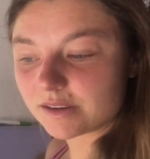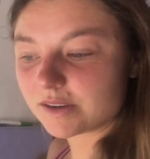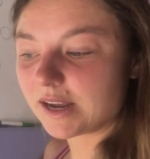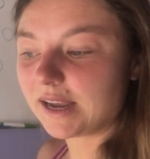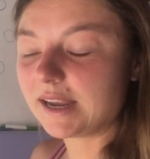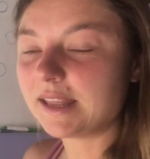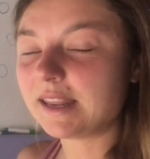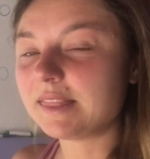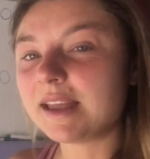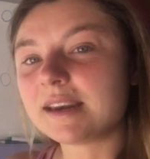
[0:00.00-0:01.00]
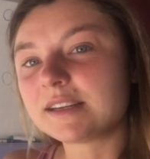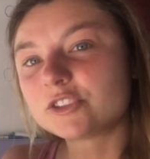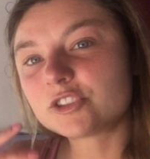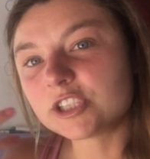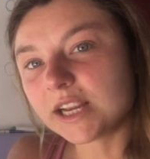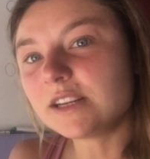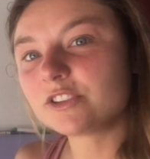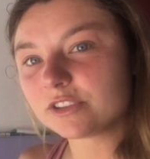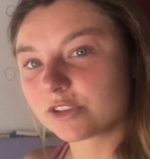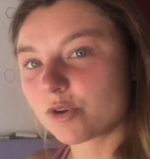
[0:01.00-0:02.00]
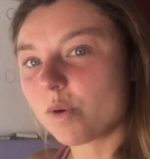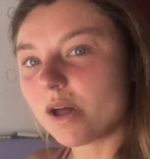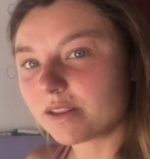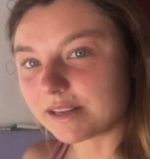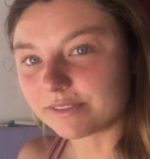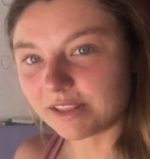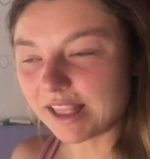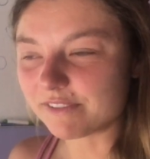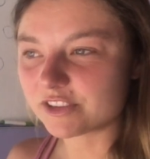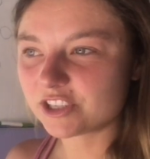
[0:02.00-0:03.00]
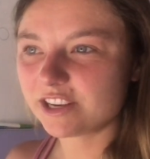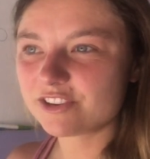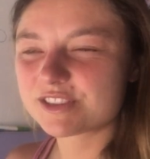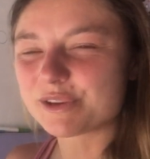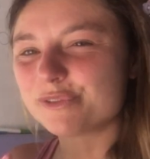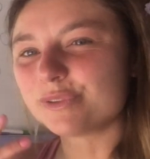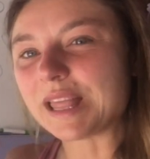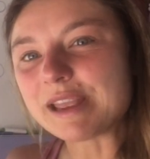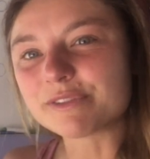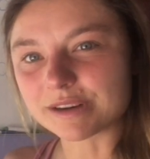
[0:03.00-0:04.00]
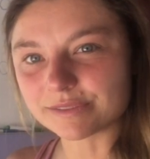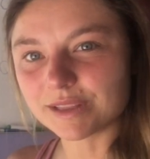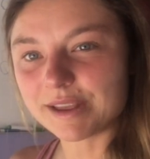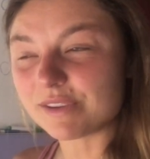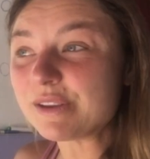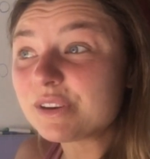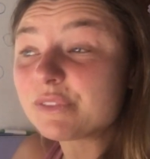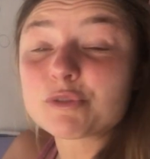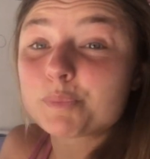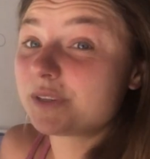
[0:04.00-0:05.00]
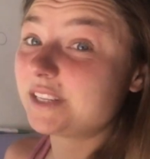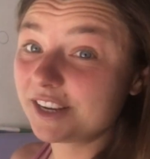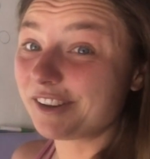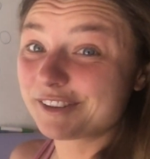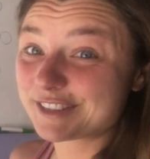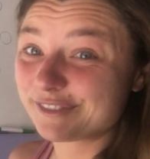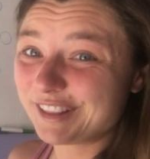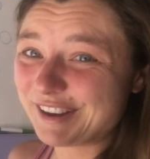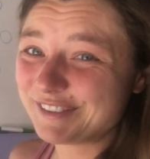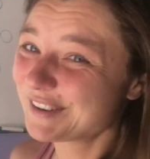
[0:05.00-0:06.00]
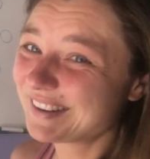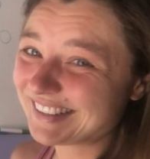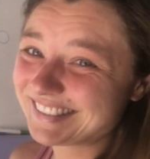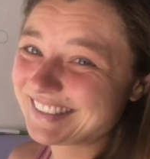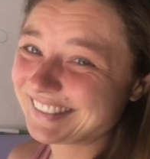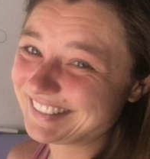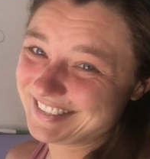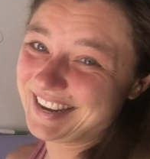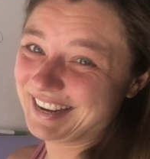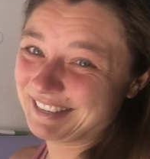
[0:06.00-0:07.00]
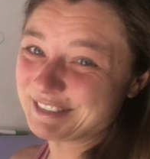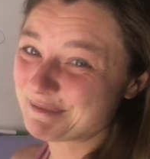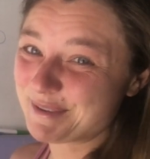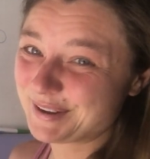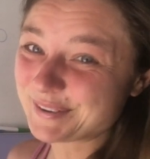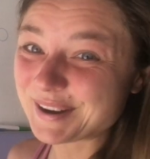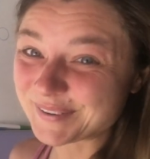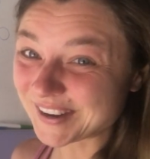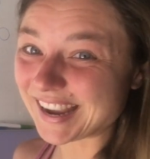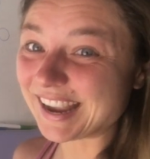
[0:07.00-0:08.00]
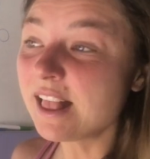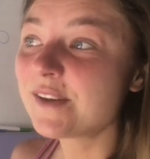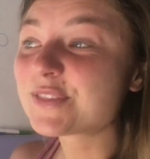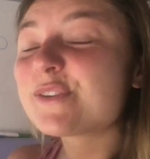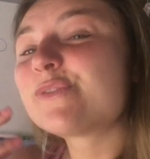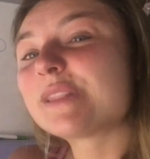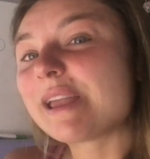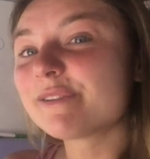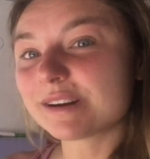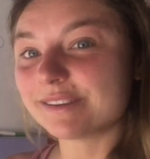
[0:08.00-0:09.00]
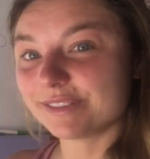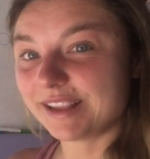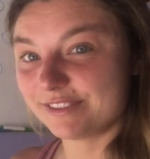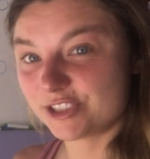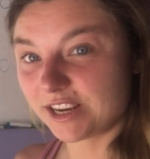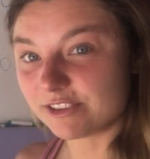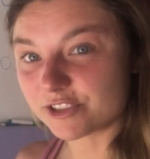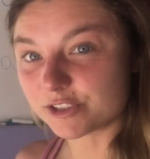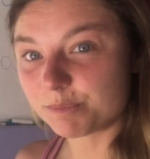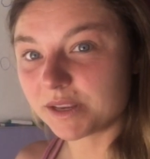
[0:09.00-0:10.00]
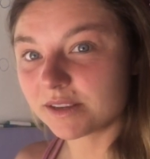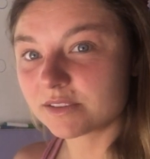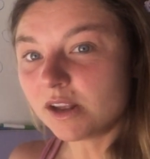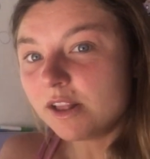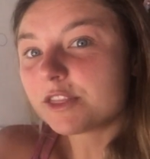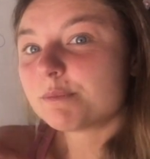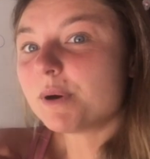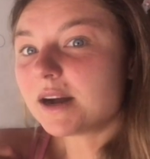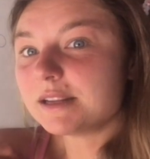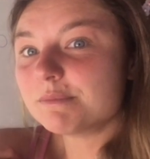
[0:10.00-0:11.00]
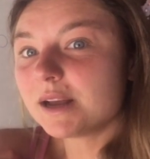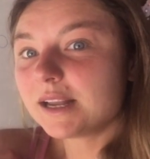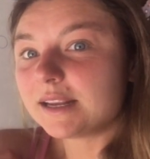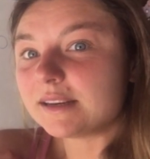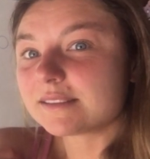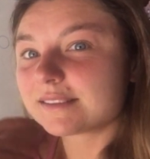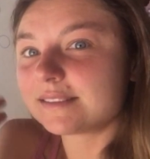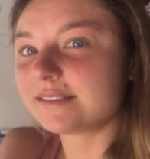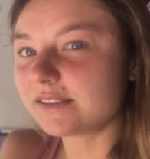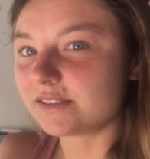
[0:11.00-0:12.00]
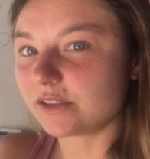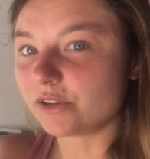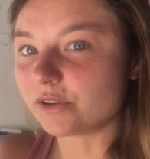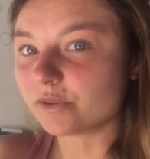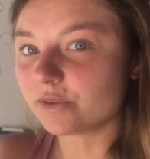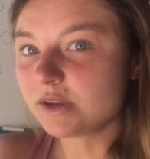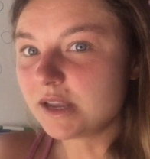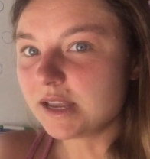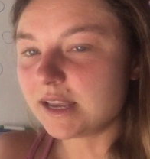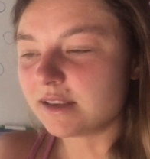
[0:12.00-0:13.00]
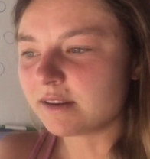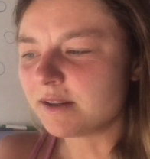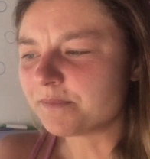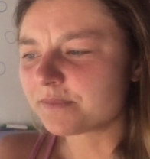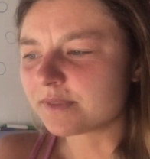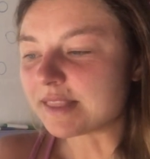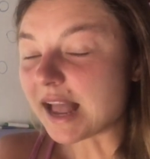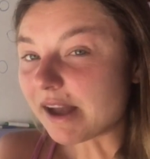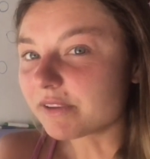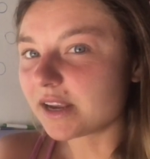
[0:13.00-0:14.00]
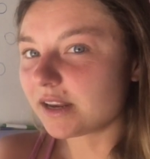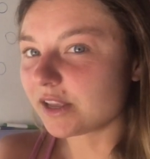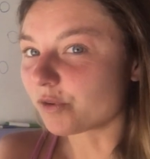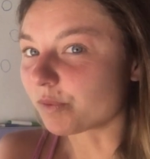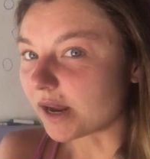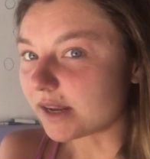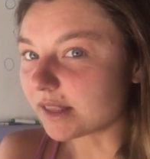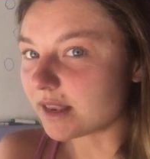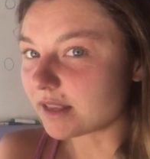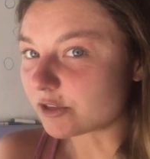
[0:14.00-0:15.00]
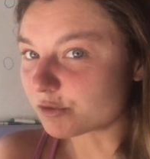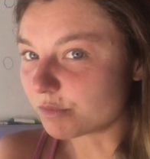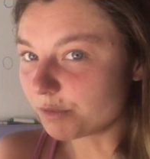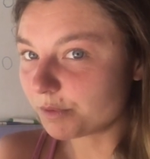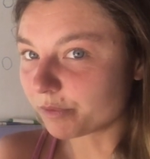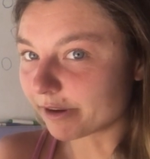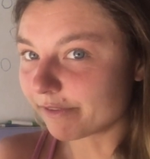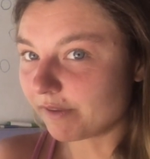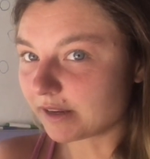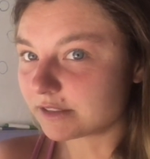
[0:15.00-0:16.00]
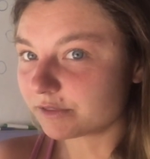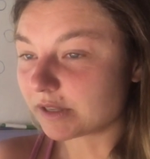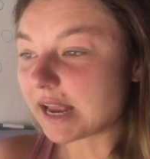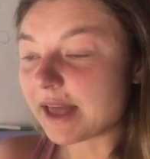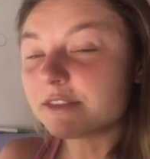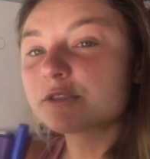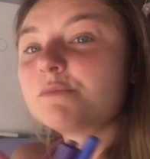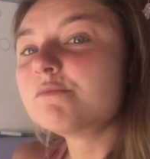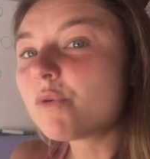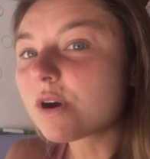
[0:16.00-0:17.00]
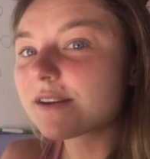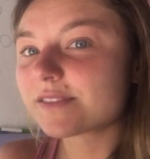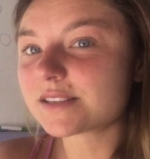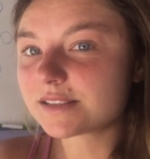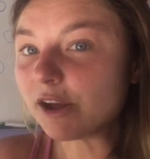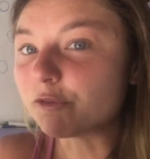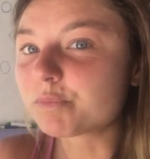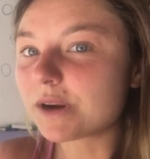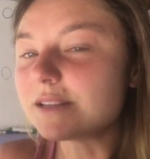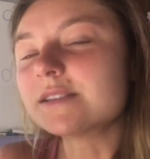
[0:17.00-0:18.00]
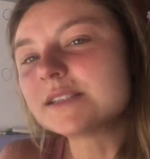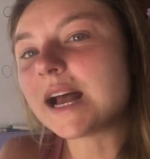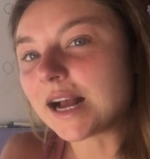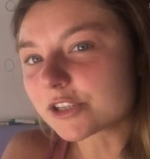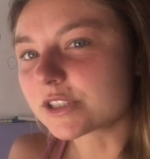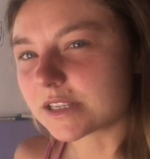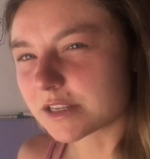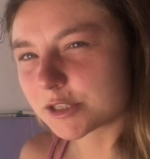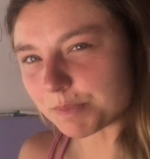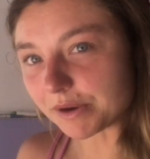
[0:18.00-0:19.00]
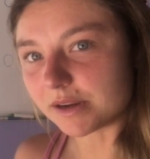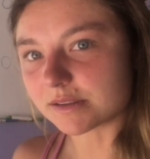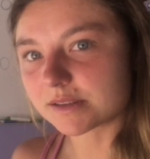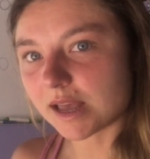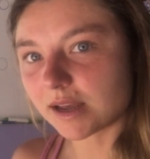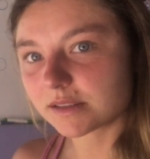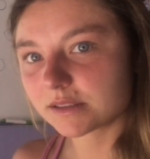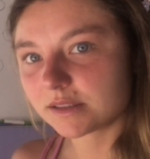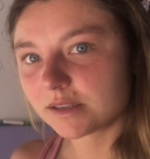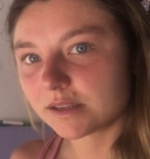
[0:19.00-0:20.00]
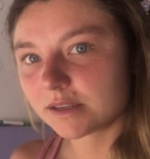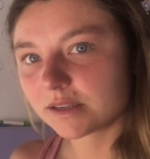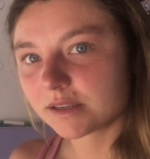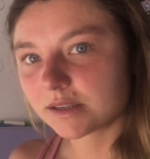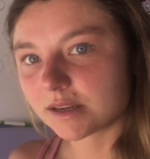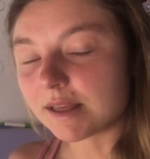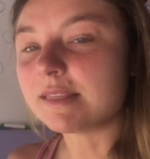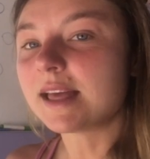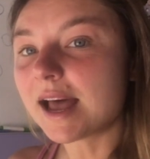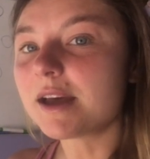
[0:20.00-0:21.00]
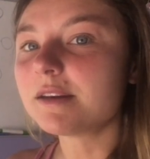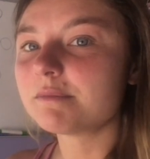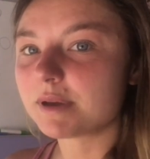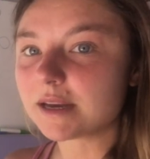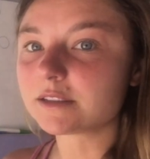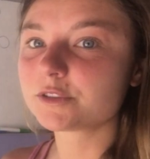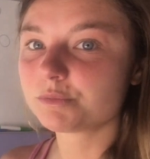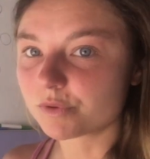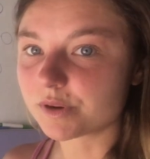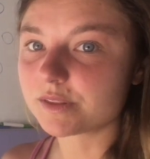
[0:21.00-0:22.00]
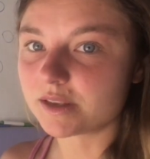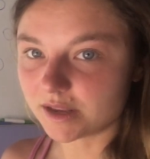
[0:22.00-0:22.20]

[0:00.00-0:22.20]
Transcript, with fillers: Okay, and, and it changes the quality of life. It changes the flavor of life. Even if the particulars of life don't necessarily change, or maybe not right away, the flavor of life changes because the body mind is assisting you in navigating and regulating each moment more effectively, and there's more of a self present to actually experience that. And that matters more than